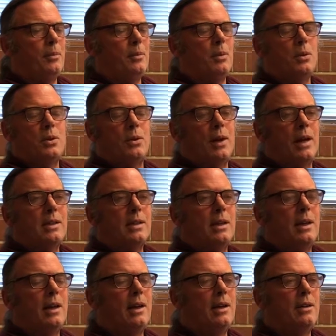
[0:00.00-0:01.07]
What you're
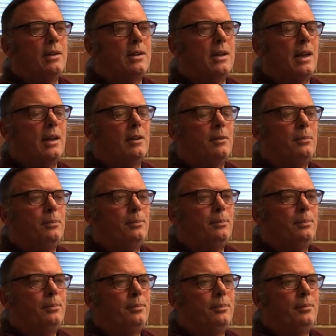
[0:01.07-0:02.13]
asking here is that
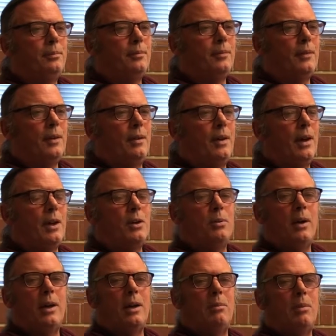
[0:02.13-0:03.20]
you can't do
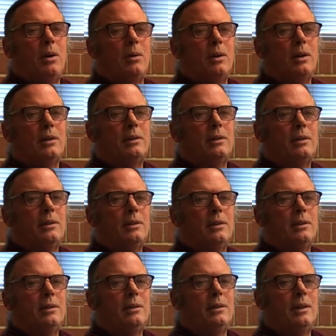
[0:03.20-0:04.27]
anything about
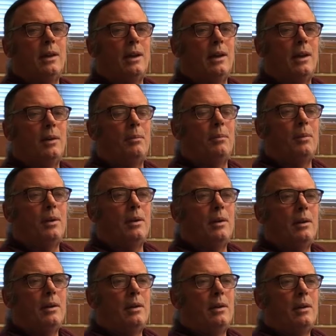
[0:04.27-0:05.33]
it.
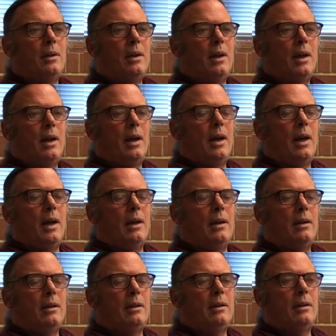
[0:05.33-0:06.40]
And
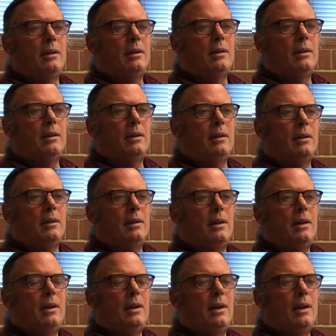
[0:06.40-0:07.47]

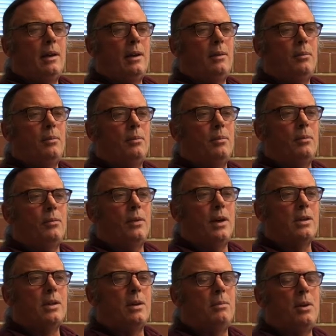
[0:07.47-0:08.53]
the
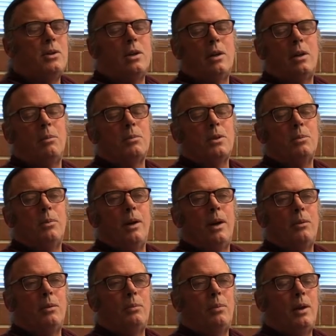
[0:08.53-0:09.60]
phrase that immediately comes to
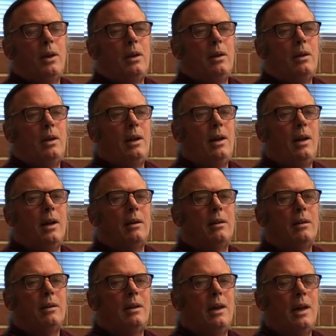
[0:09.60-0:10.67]
mind would be Nilean
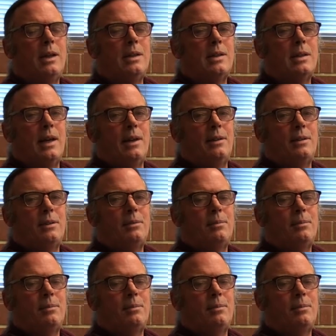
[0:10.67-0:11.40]
Lyser.